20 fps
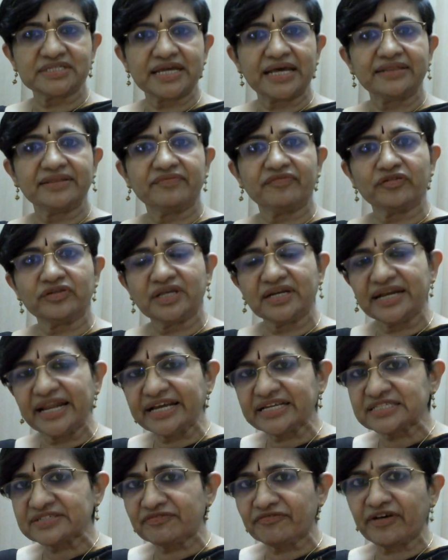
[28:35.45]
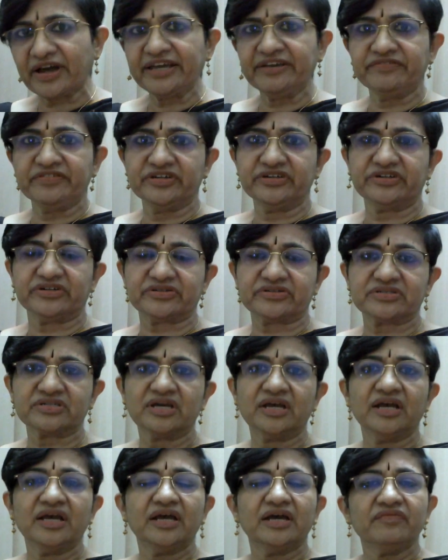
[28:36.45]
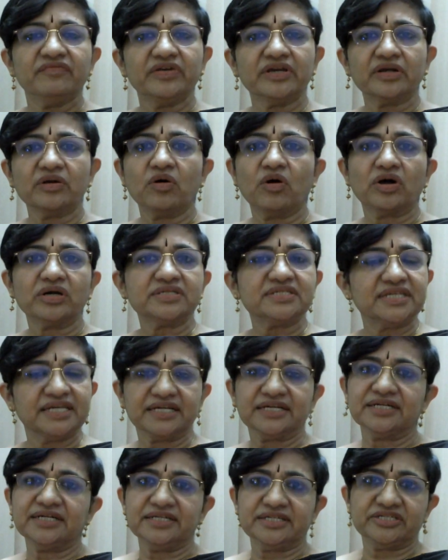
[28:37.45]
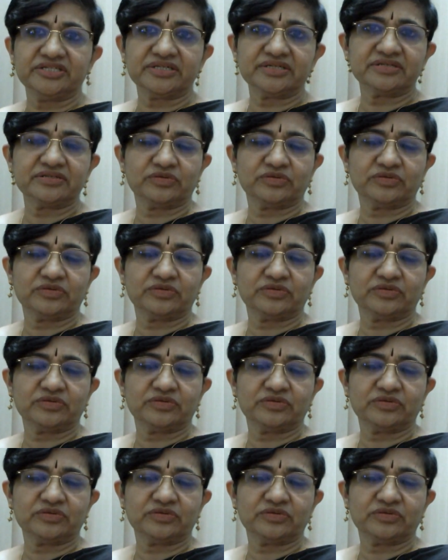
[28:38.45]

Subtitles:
and for the next 5 years, we got single digits.